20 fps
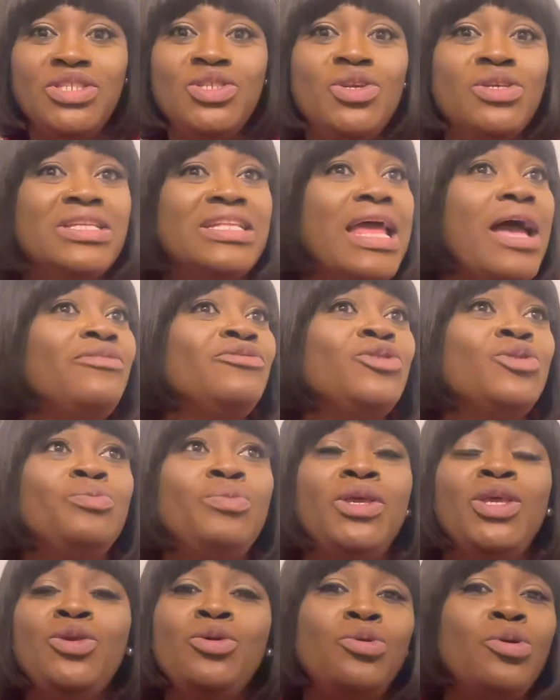It doesn't have to
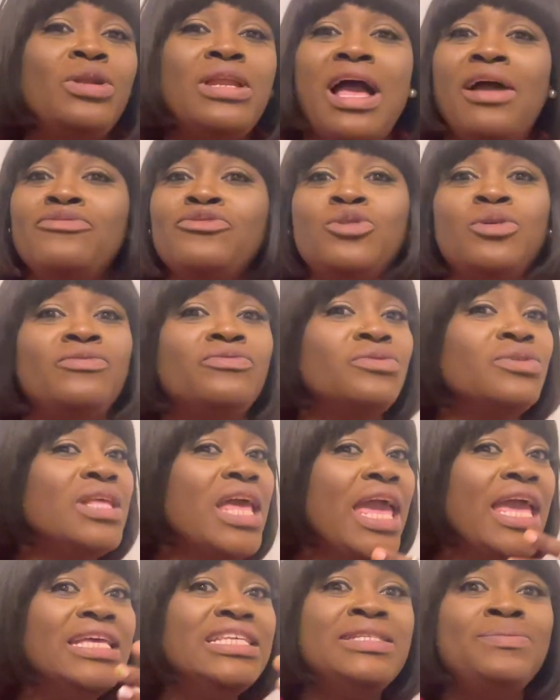be, you don't have to even
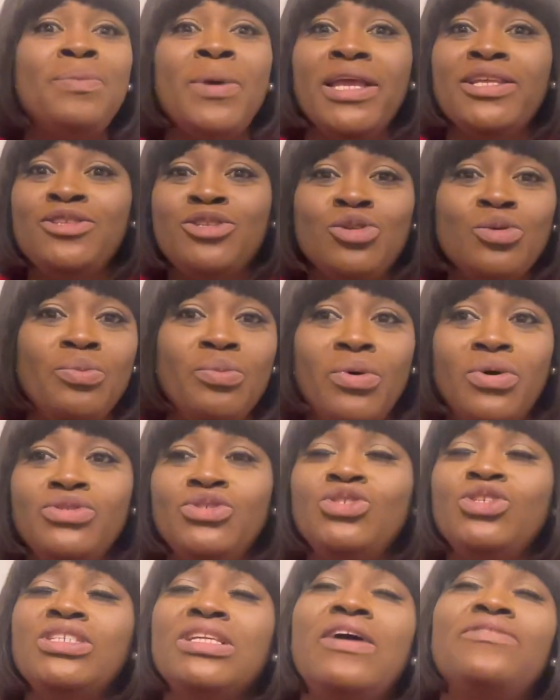spend too much.
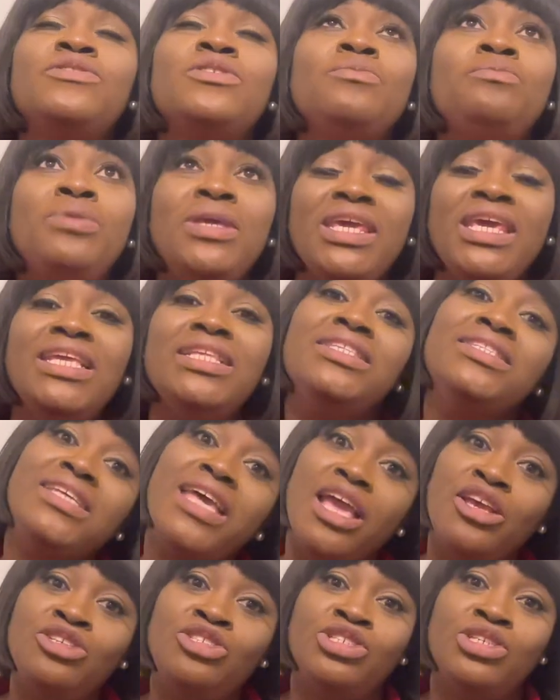You just have to be
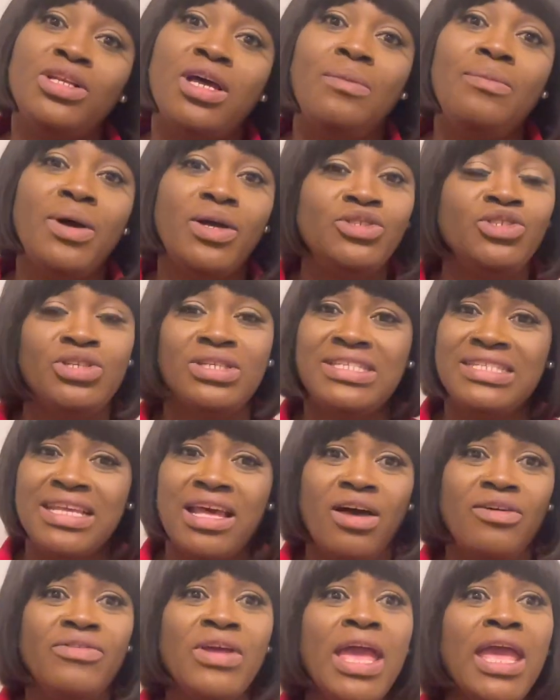intentional about
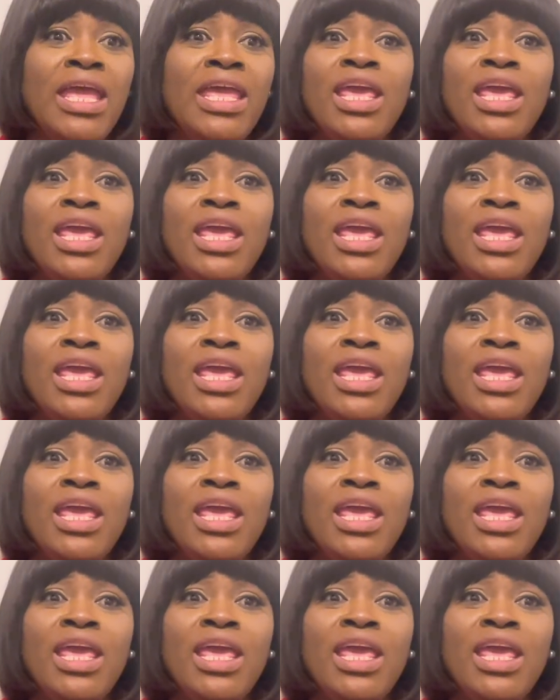yourself.